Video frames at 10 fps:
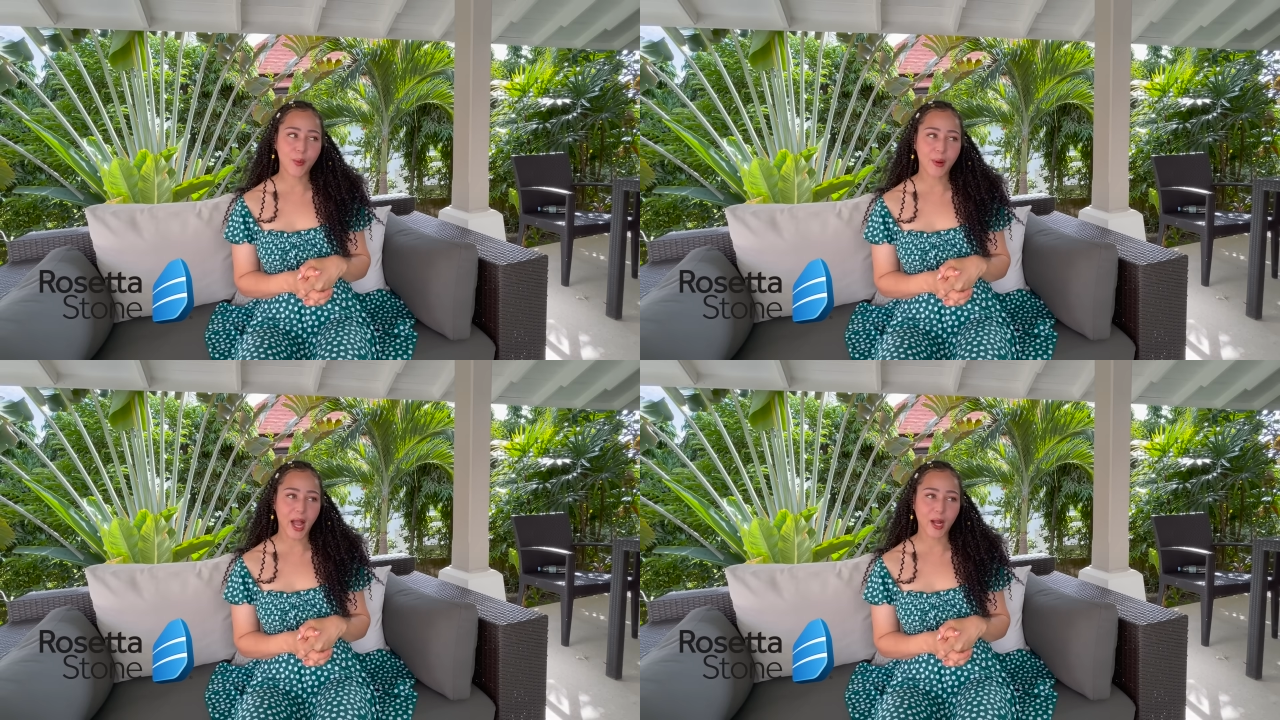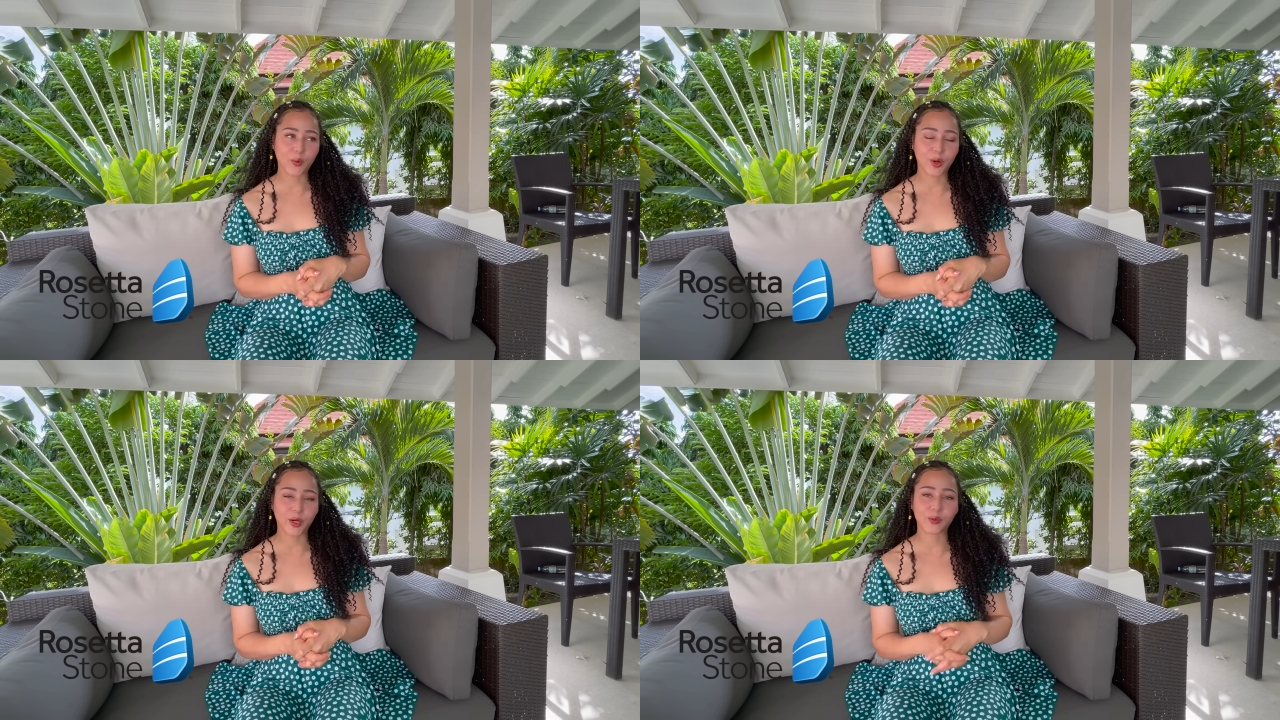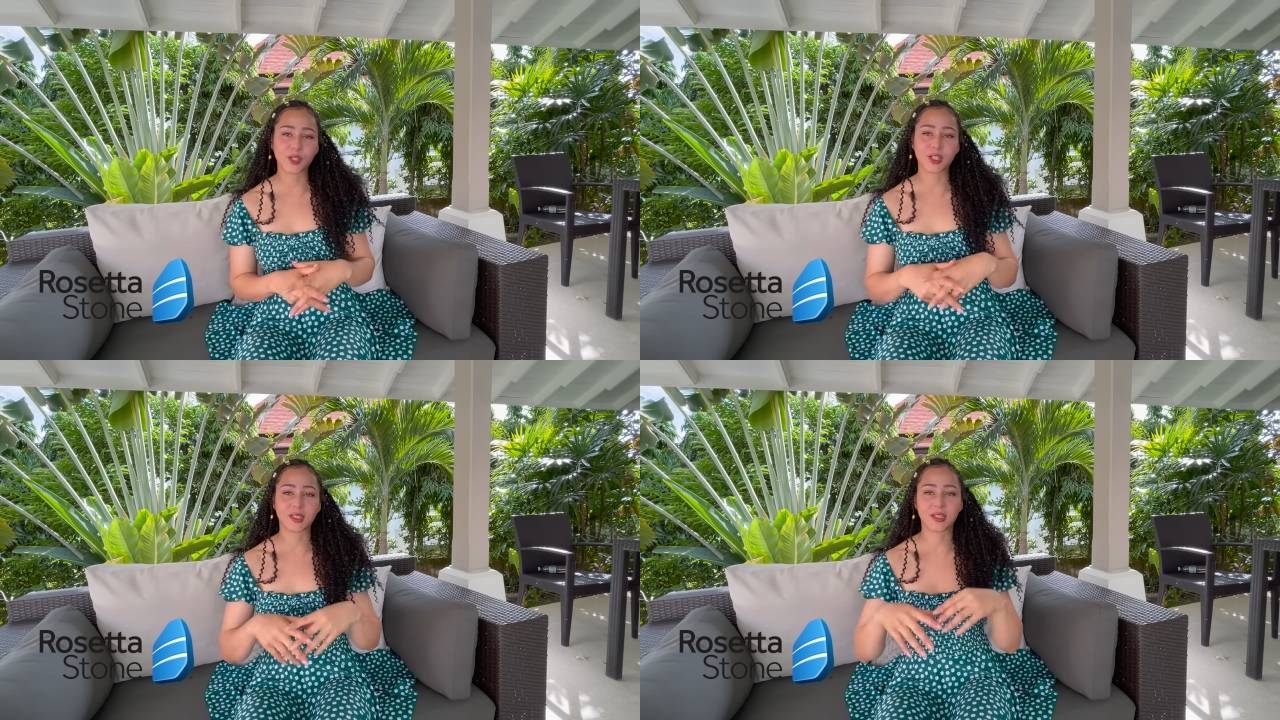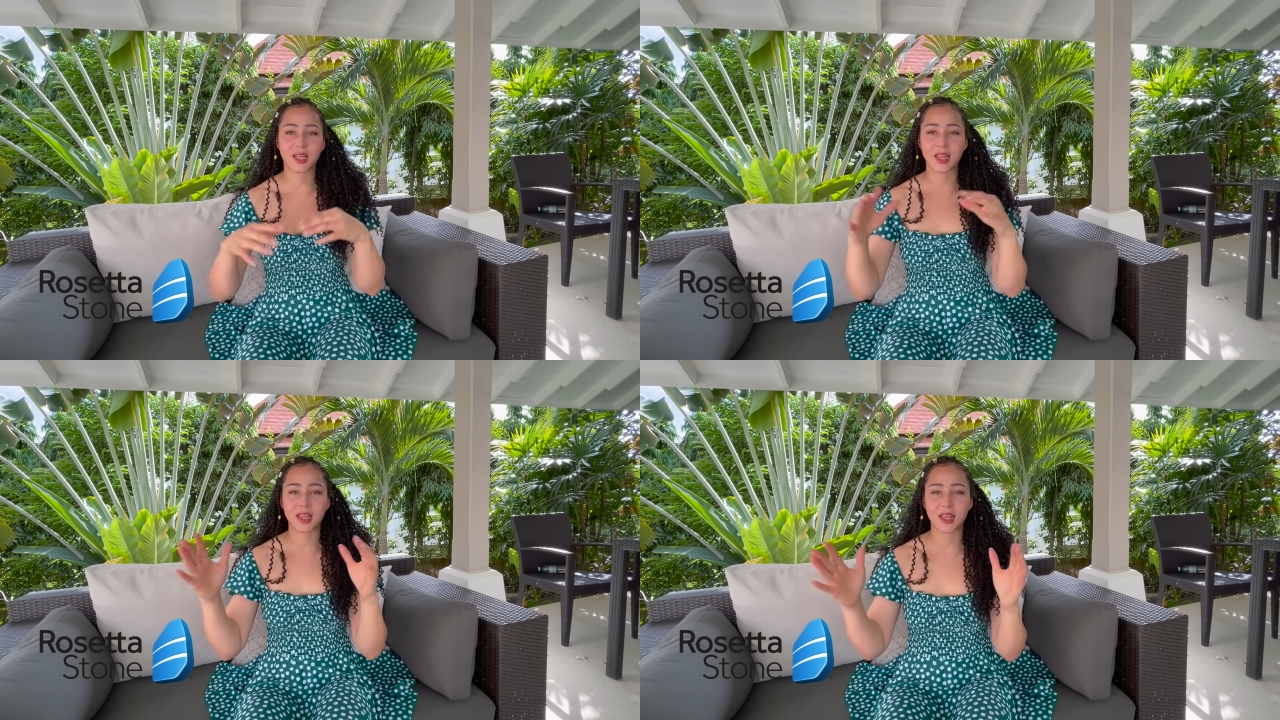back when it was just
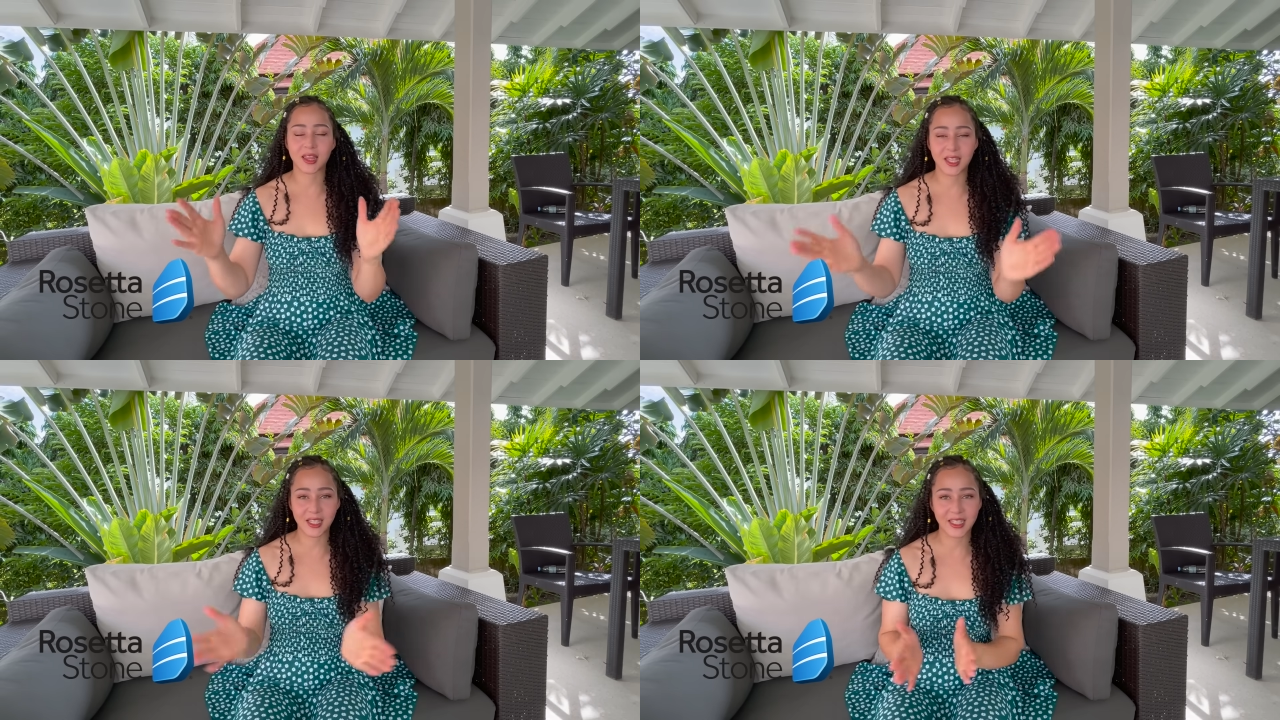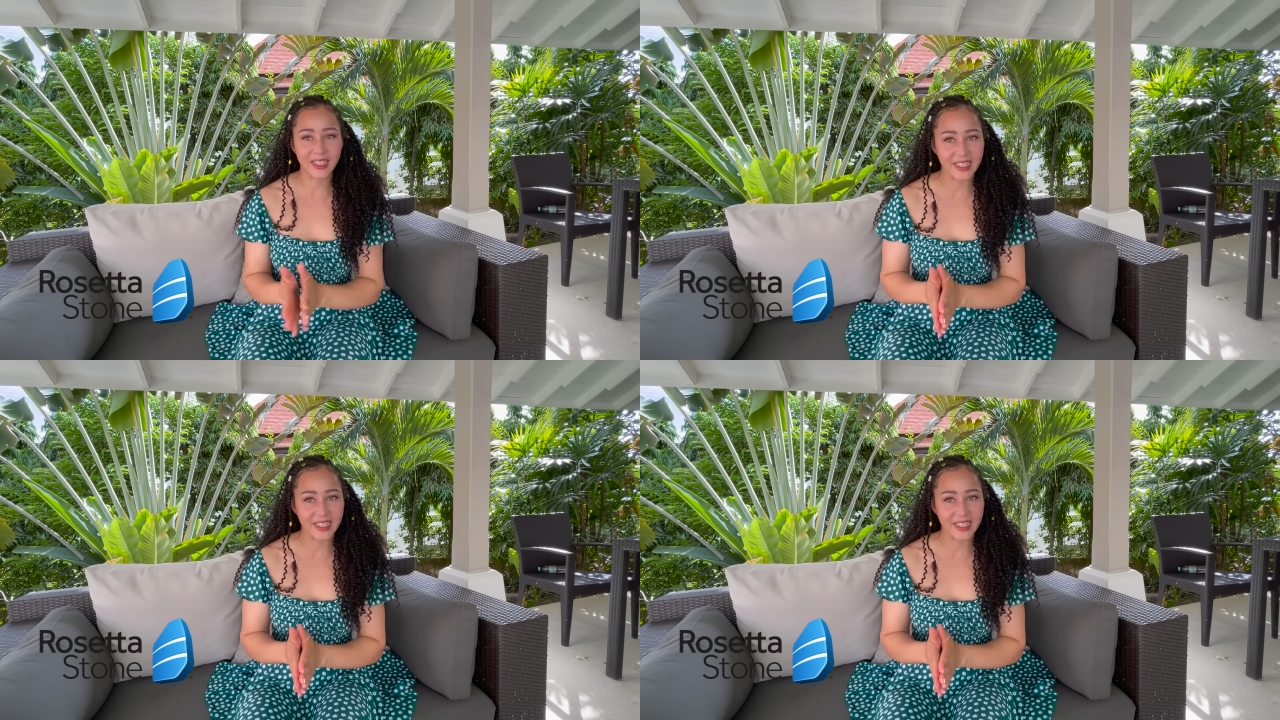like these